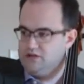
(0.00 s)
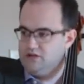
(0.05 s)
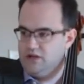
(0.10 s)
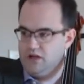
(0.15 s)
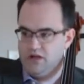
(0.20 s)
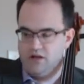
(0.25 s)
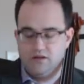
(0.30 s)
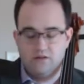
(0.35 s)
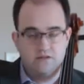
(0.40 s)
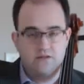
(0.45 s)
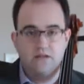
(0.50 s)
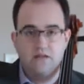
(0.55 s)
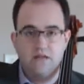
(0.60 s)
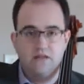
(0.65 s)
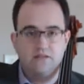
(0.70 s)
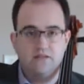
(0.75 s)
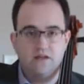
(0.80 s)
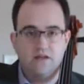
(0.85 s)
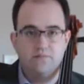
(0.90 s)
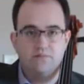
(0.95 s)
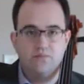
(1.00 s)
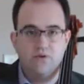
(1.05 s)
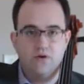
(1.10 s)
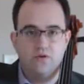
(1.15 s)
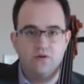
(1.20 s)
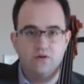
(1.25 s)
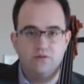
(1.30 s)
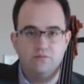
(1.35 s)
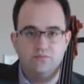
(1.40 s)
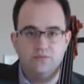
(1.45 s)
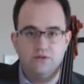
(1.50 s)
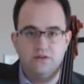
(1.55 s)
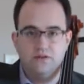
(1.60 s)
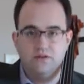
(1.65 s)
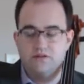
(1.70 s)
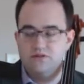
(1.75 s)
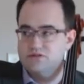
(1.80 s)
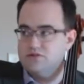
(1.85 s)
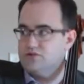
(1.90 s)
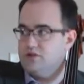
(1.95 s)
to get that bow
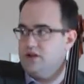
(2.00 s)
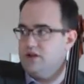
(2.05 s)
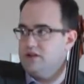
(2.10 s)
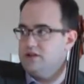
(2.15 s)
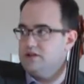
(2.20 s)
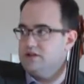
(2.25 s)
completely straight